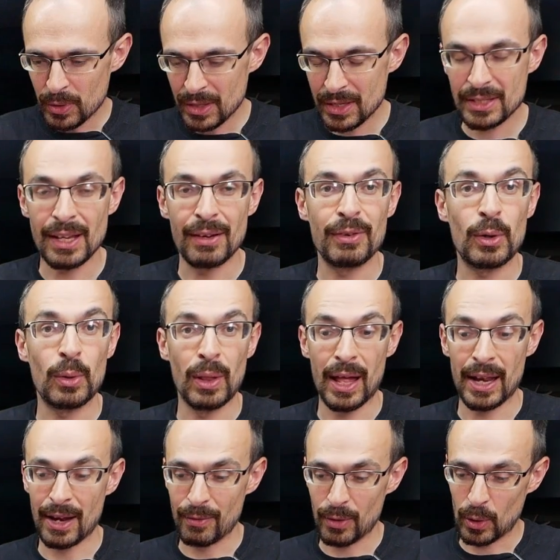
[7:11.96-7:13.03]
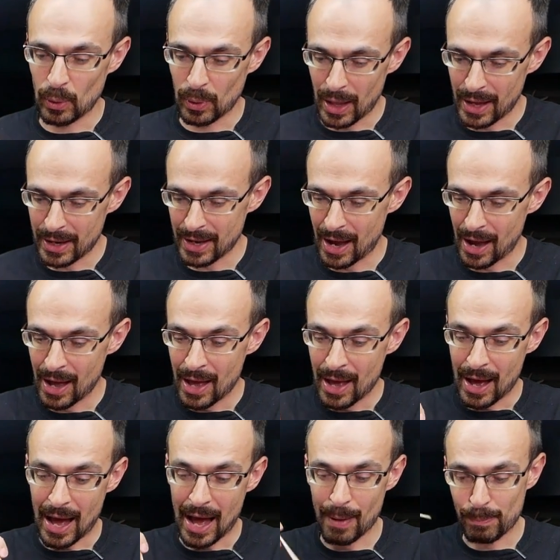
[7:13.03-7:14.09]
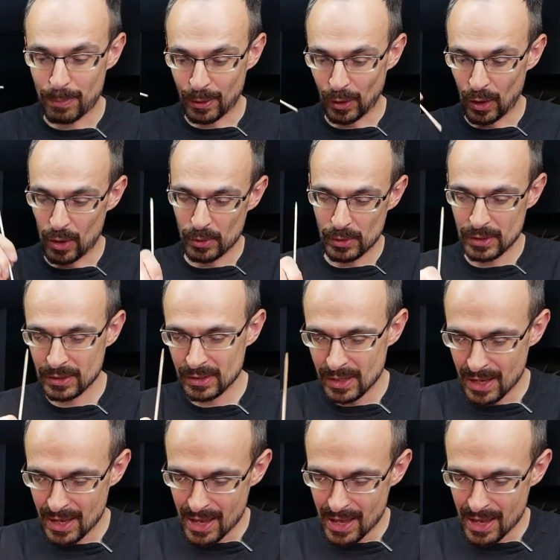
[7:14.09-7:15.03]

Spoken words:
you this avicularia up close,